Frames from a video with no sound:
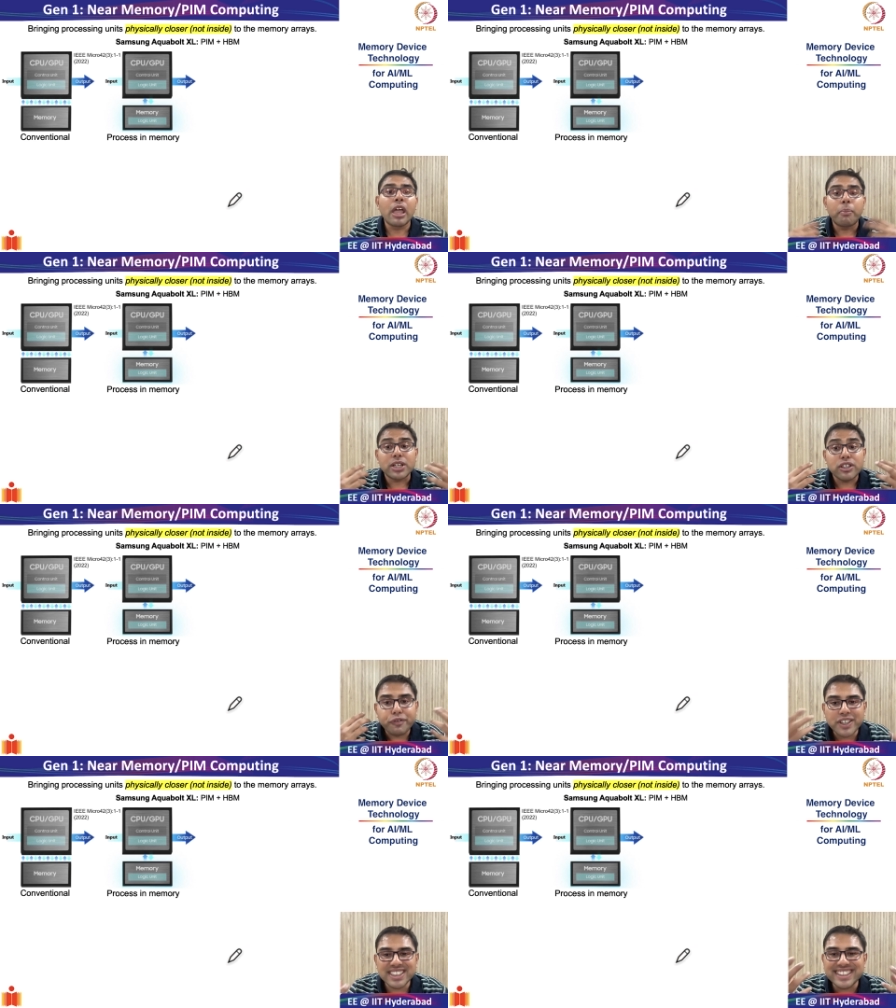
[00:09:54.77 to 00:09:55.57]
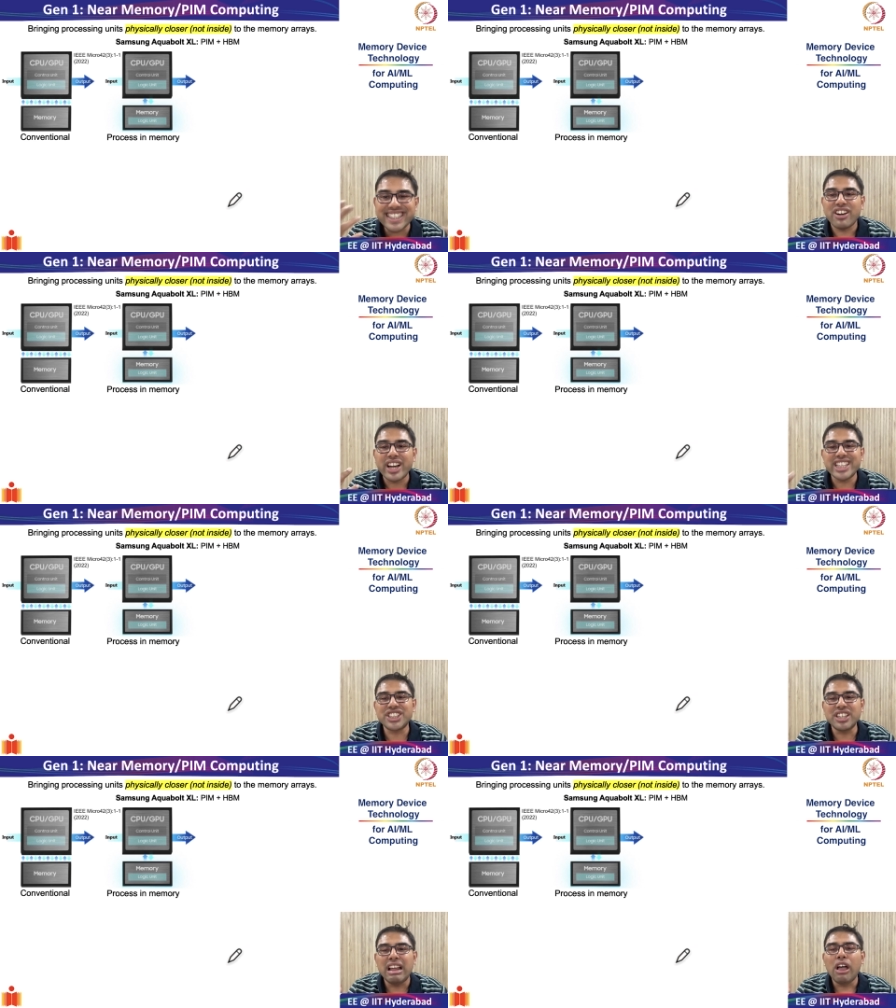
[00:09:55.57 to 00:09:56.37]
But the first
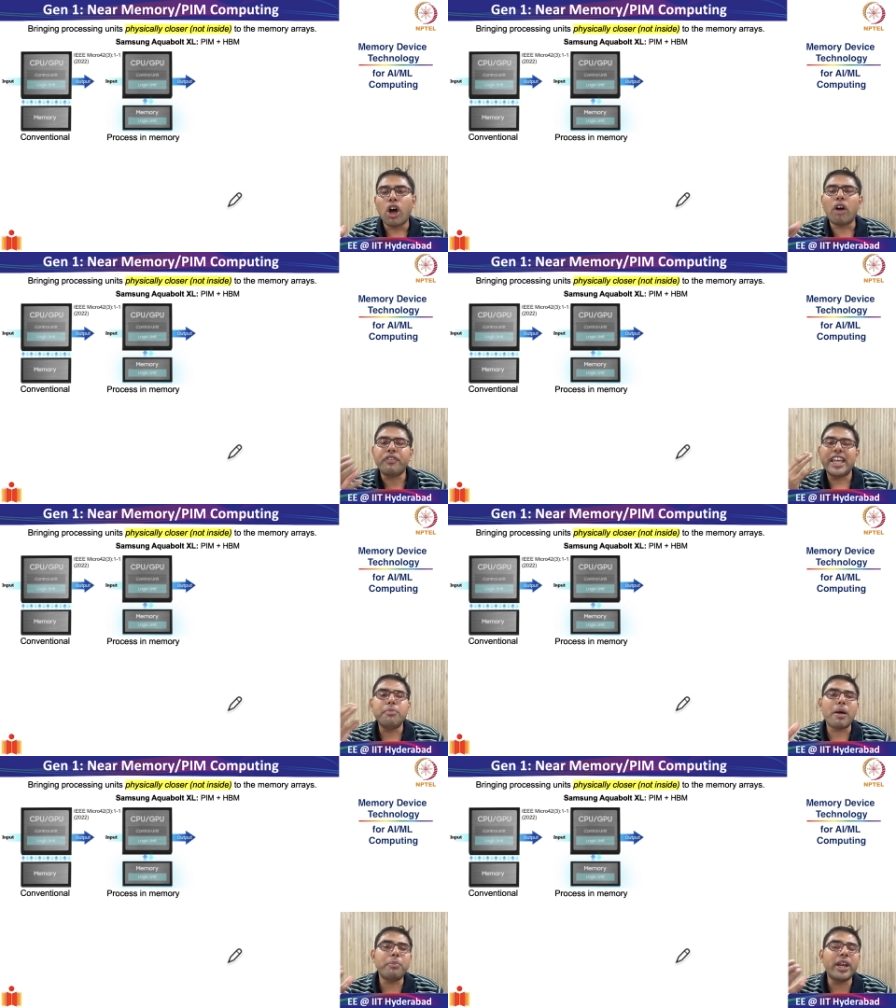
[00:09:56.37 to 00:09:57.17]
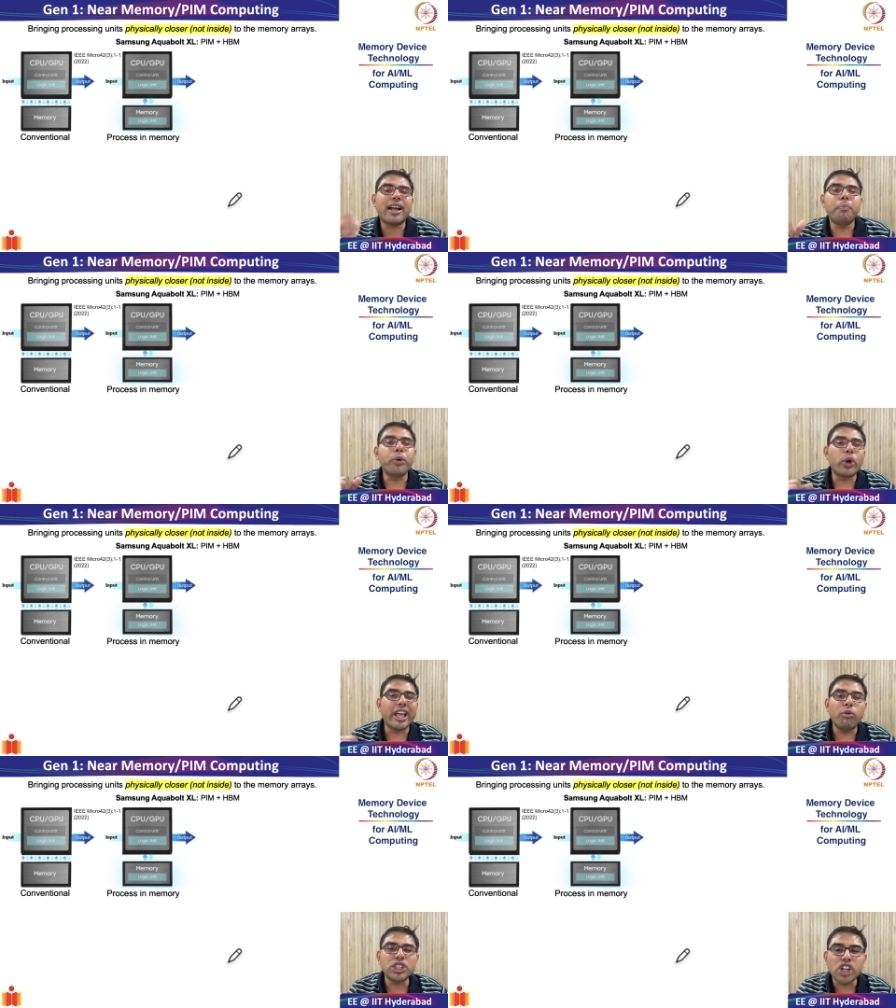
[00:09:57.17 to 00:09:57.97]
generation of in-memory
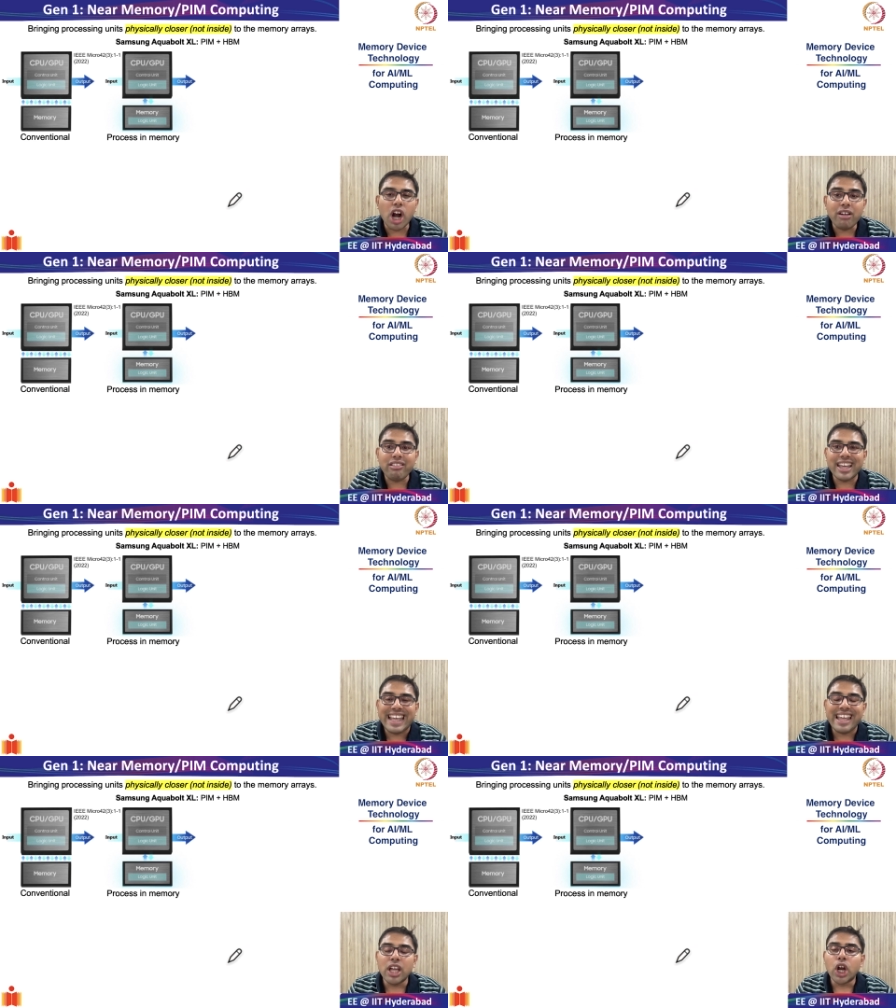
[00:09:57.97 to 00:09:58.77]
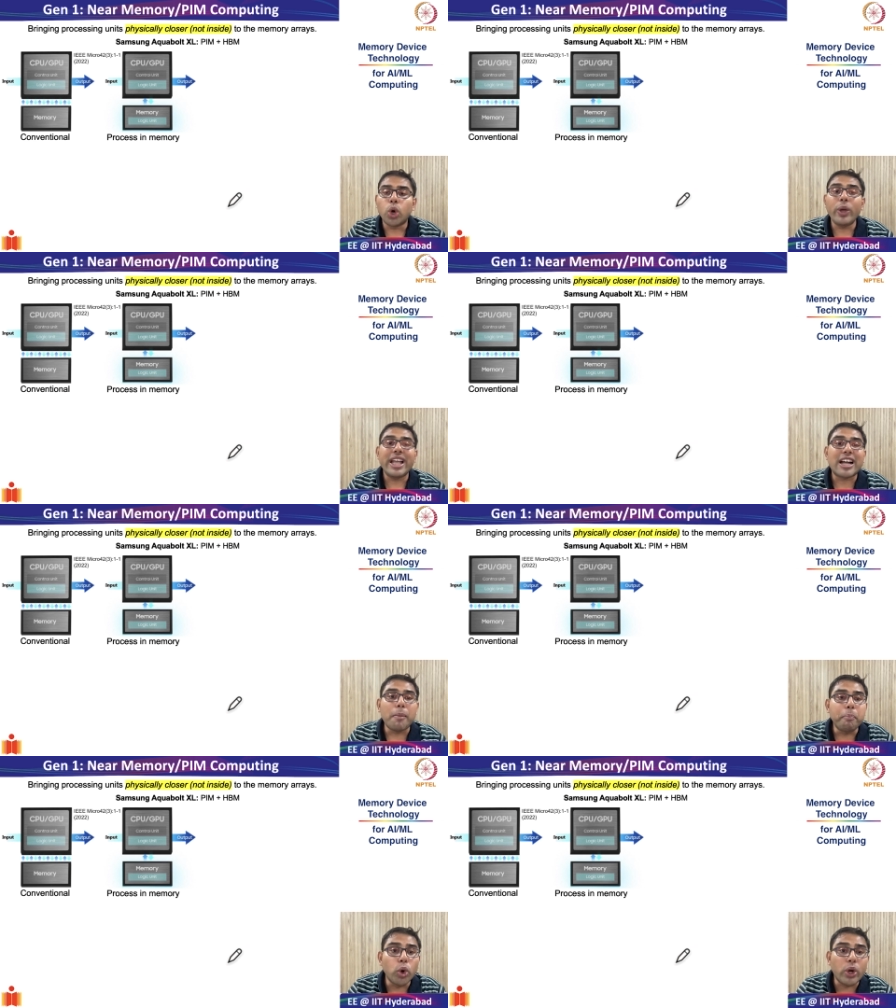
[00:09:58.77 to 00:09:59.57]
computing was not really doing
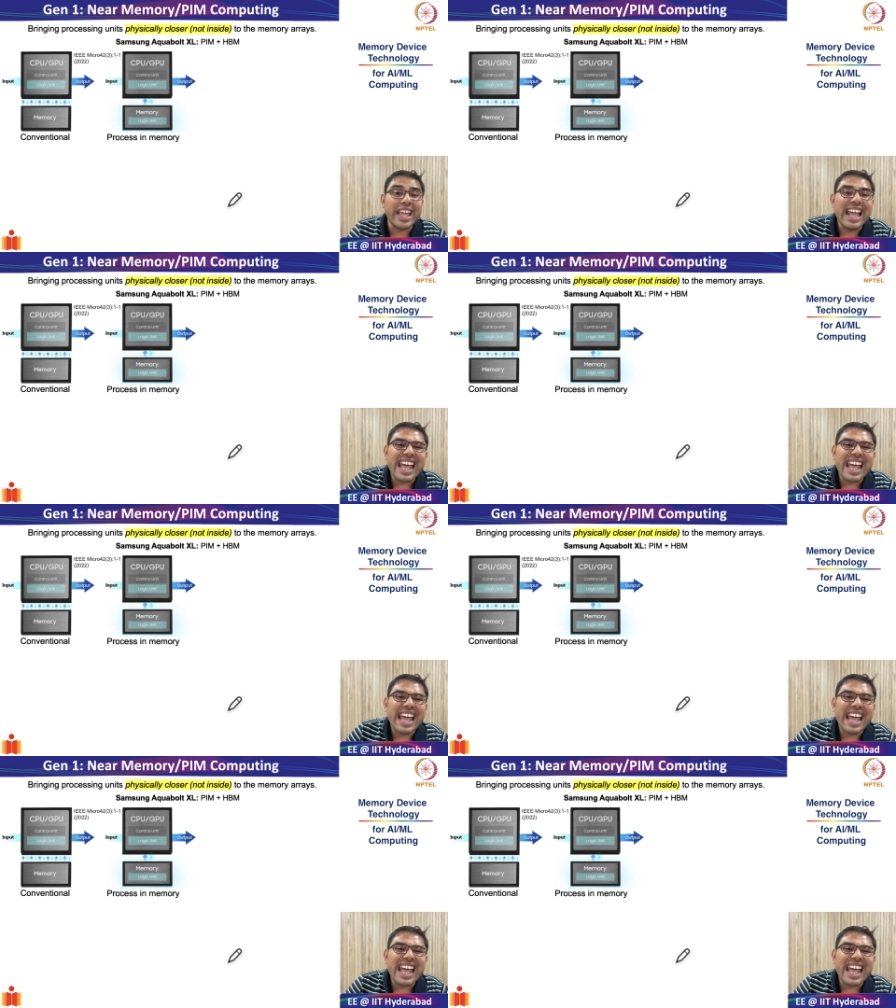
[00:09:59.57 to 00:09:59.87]
computing